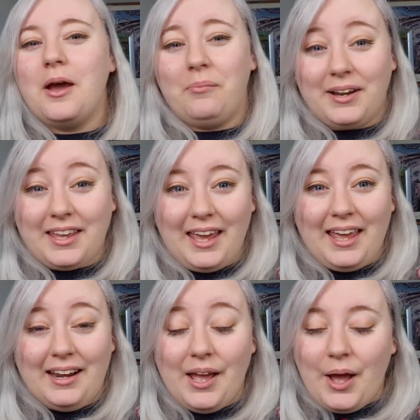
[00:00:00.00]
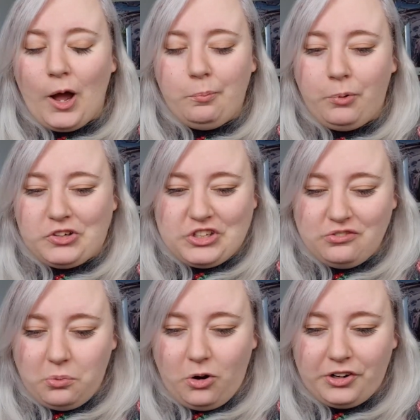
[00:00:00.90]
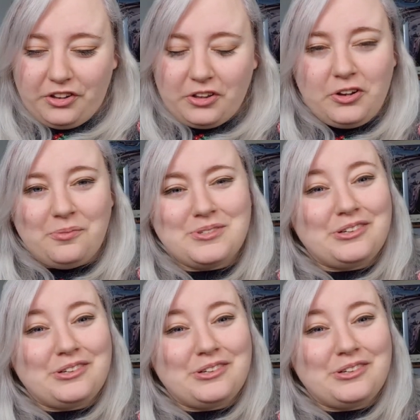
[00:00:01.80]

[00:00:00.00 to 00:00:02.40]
But again, a body of water that comes